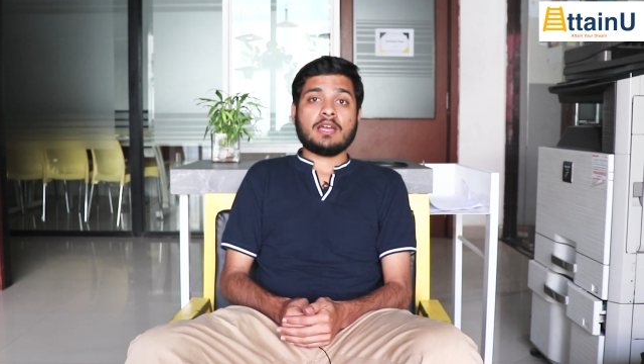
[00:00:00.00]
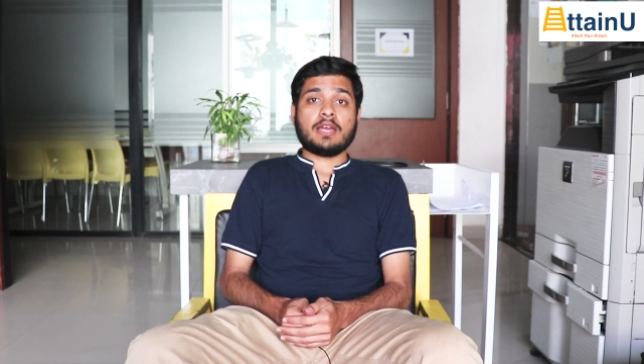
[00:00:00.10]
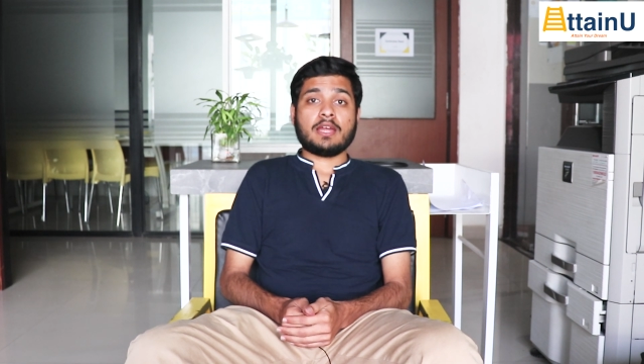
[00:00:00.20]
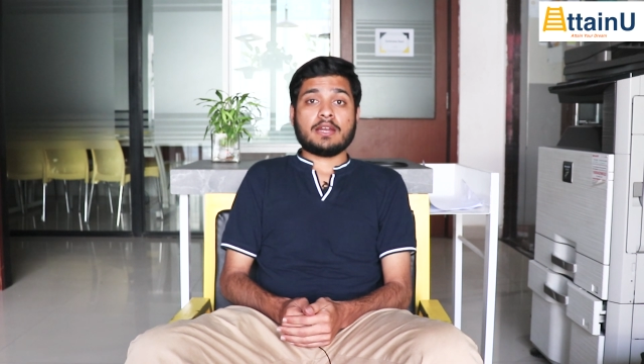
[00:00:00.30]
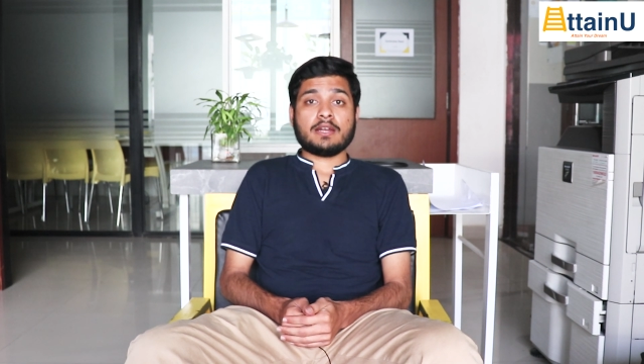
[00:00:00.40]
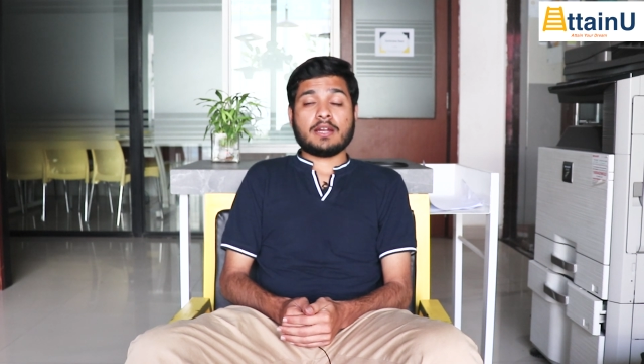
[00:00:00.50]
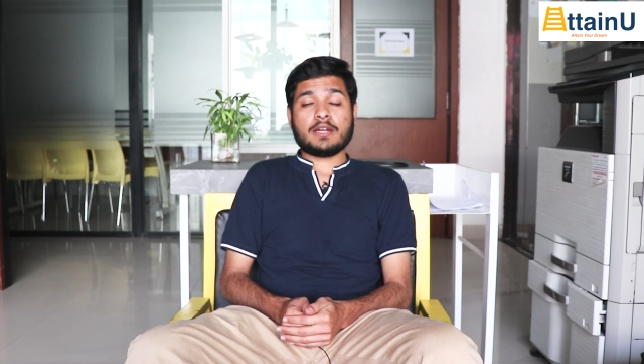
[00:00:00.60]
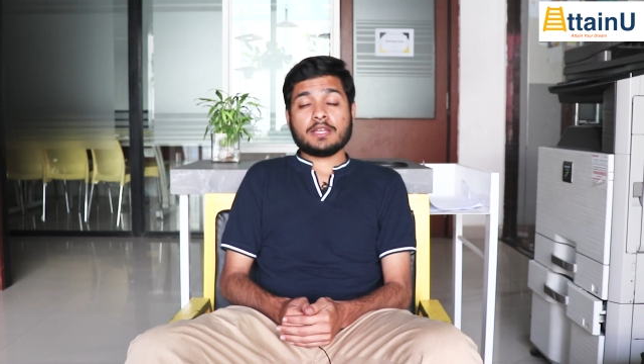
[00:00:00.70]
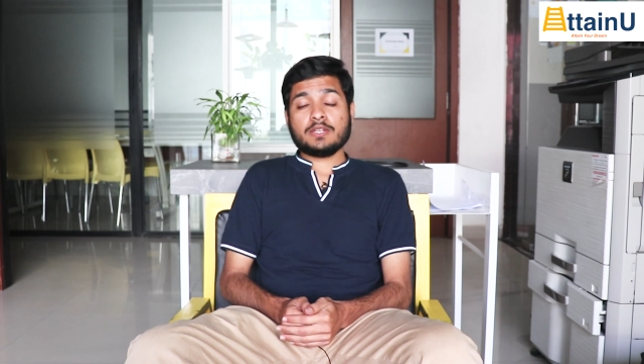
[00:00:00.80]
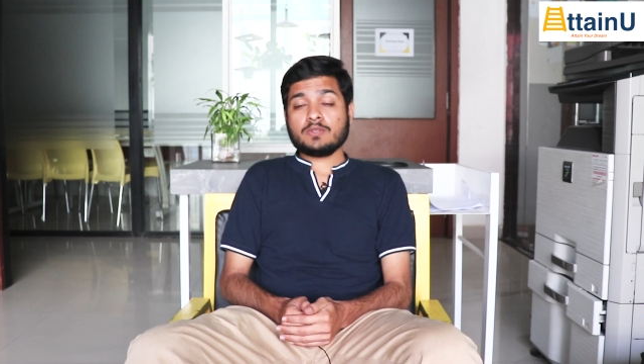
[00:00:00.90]
And
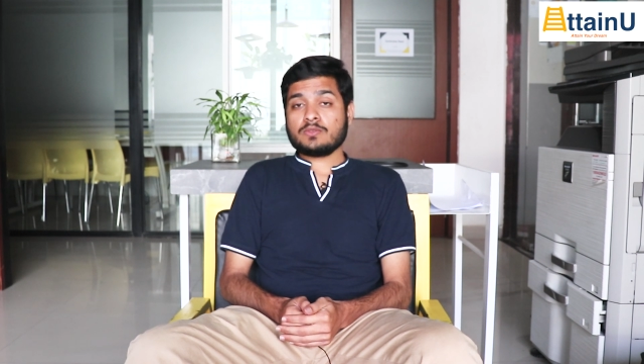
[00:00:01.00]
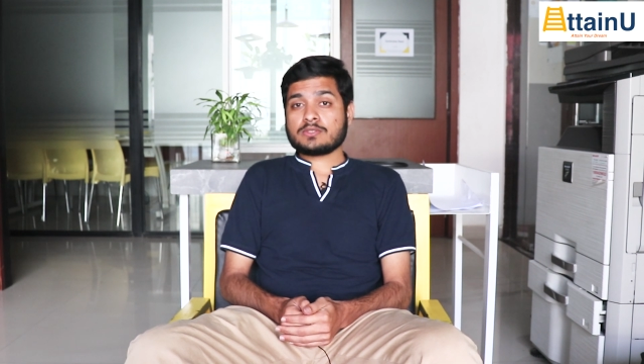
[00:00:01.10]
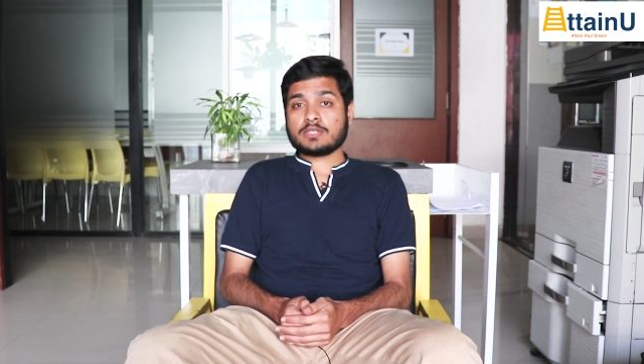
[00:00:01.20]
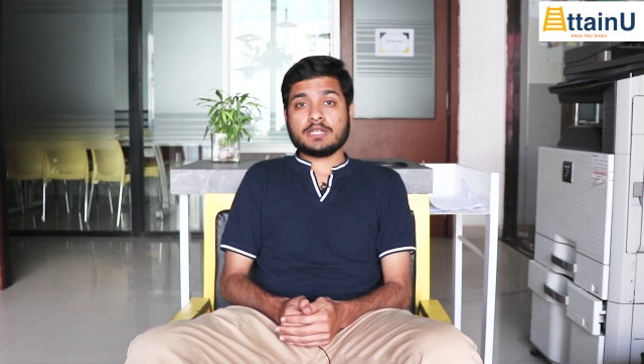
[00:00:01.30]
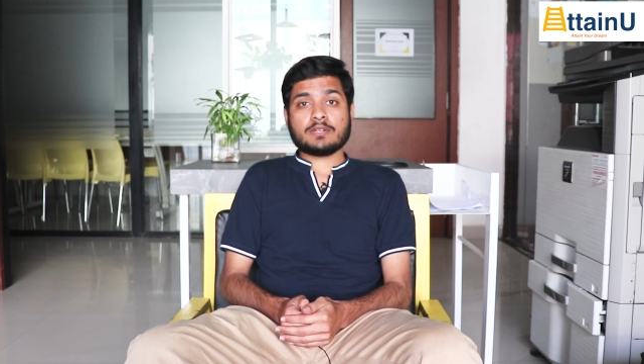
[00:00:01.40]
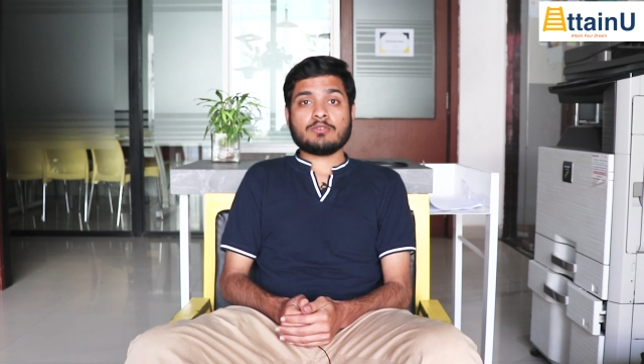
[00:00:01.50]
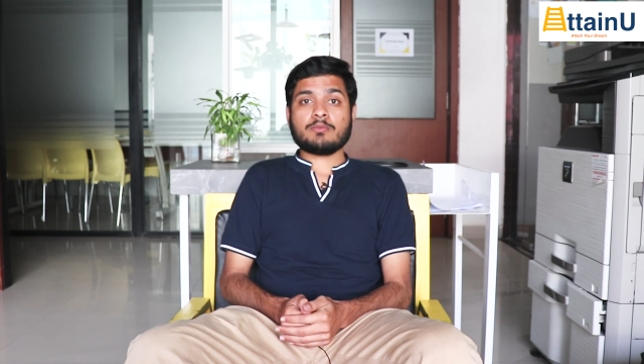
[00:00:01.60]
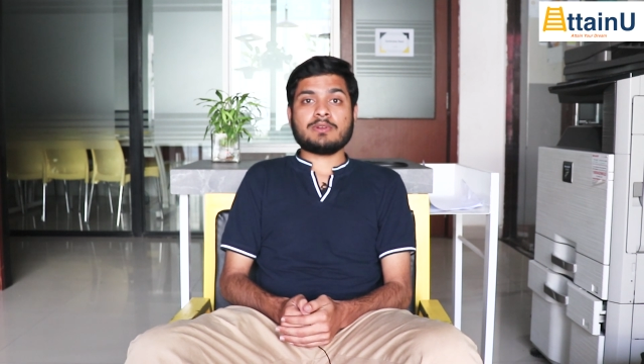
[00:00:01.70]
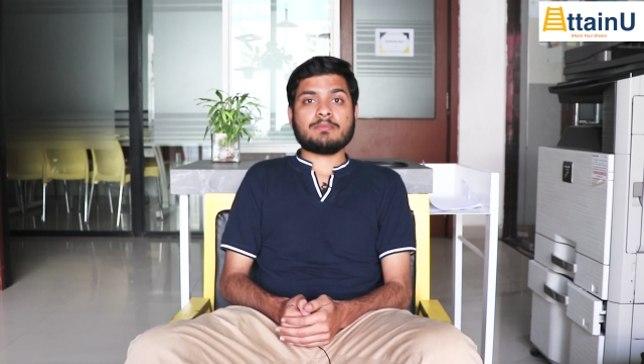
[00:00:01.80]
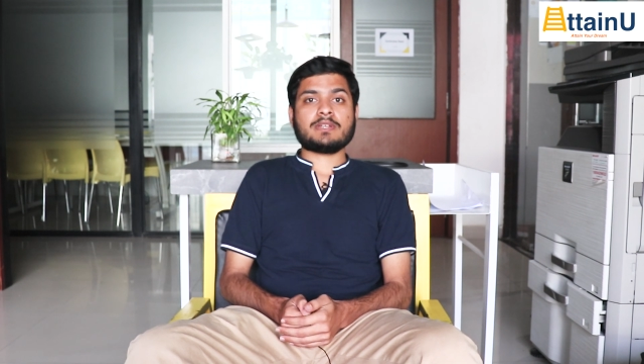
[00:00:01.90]
AttainU's
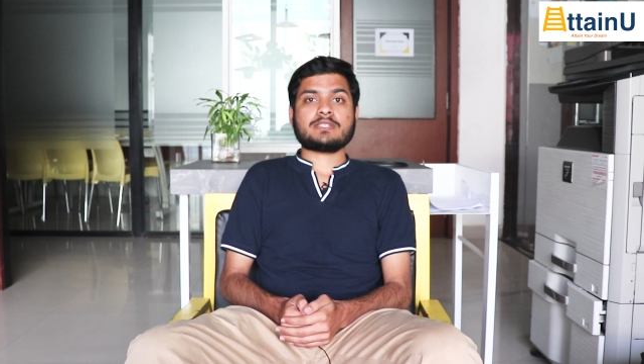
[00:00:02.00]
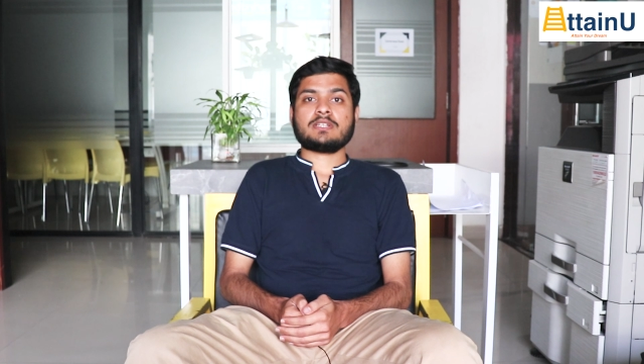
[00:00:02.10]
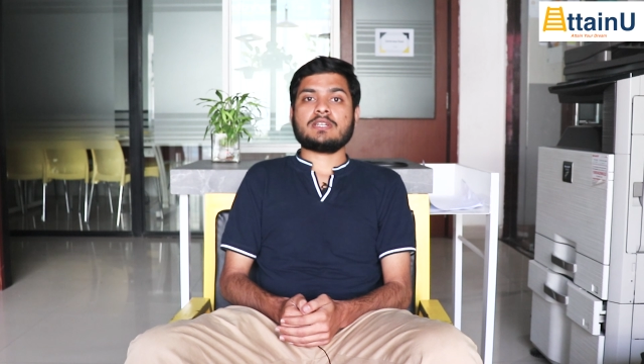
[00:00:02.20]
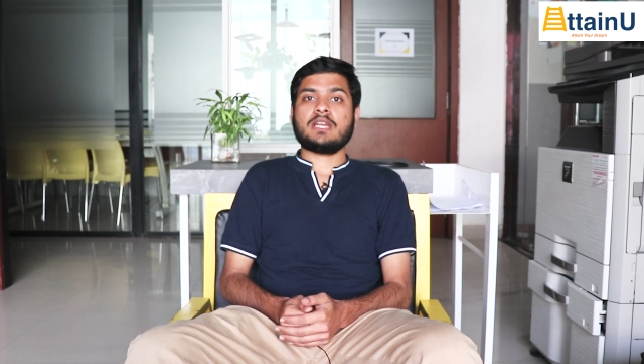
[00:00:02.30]
interview preparation